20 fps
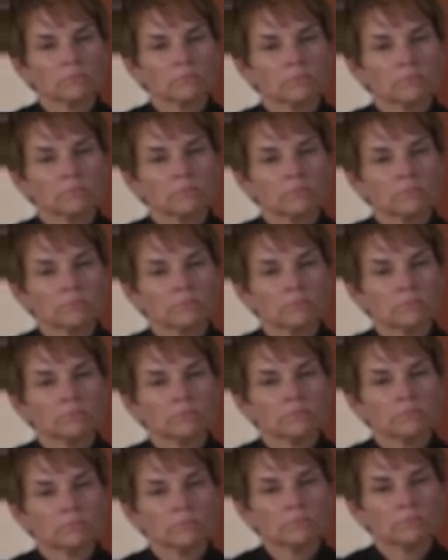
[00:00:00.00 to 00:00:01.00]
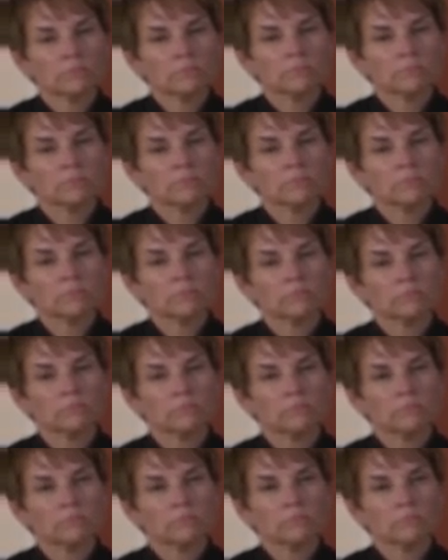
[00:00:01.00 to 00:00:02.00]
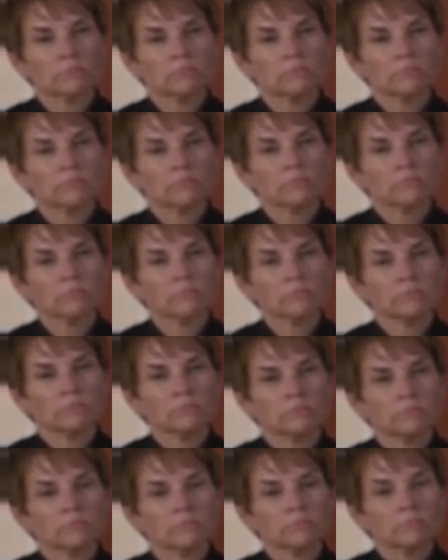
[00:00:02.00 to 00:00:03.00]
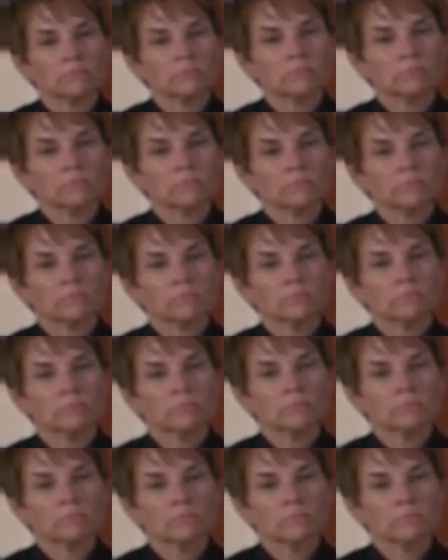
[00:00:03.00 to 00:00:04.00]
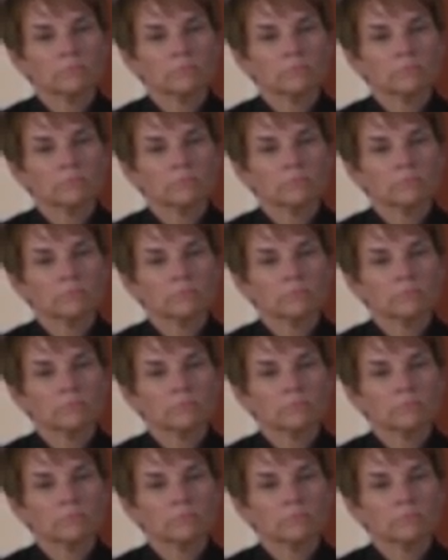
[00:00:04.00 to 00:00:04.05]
The person shown says nothing.